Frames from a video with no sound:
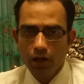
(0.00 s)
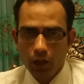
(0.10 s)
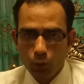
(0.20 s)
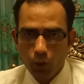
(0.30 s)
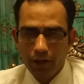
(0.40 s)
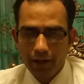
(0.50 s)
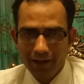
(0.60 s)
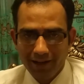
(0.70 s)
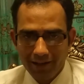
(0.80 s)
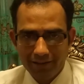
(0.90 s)
GLUT1
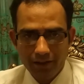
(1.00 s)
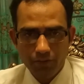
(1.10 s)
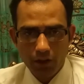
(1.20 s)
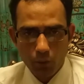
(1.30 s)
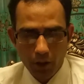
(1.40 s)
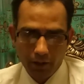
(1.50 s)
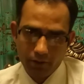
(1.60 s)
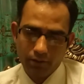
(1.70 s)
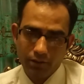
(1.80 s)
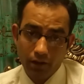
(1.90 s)
and GLUT3 will work.
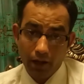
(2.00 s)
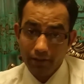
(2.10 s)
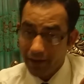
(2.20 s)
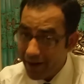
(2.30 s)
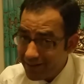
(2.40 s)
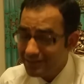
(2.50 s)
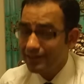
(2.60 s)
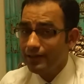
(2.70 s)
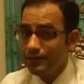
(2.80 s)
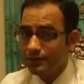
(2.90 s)
And that is
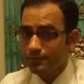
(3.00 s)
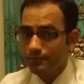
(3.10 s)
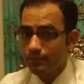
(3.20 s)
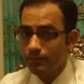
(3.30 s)
the reason